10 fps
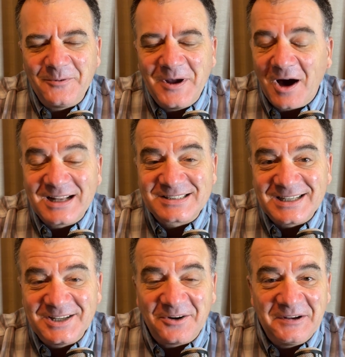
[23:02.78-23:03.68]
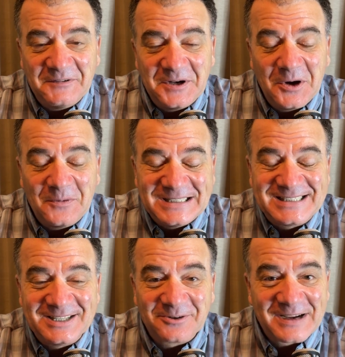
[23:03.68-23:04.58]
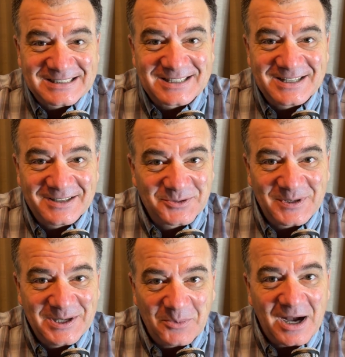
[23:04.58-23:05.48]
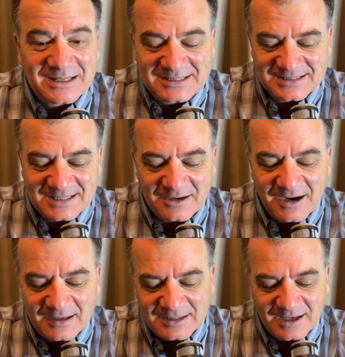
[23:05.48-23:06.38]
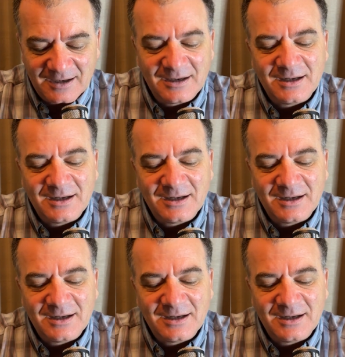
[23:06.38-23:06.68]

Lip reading: honestly don't even know what's in the rest of the 20 boxes that are out there.